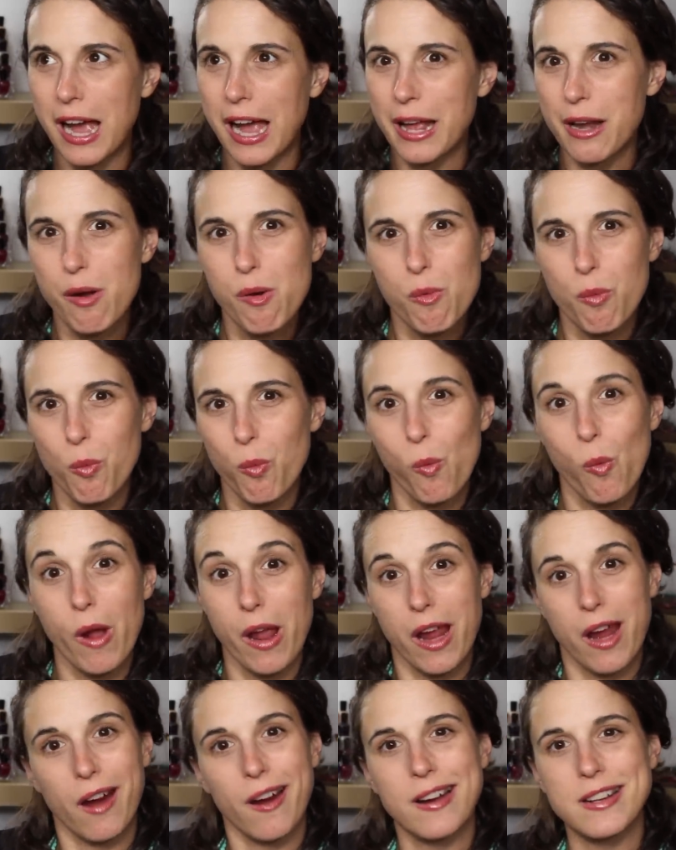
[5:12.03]
I don't
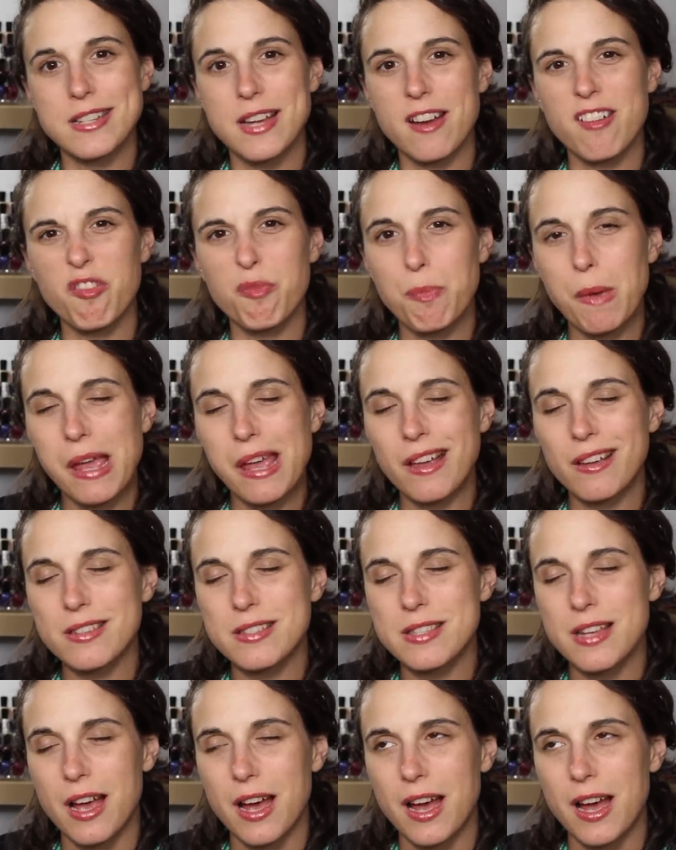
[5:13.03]
wear a ton of pinks.